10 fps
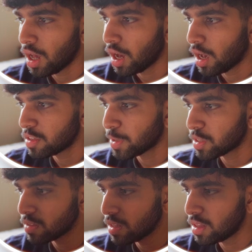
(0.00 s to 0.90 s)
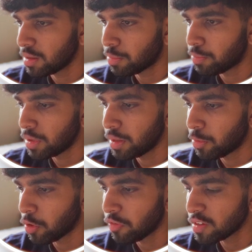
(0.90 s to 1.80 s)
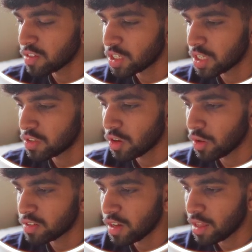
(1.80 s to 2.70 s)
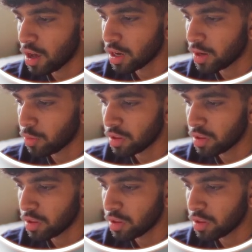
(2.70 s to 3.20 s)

especially the profile section. So let's say I log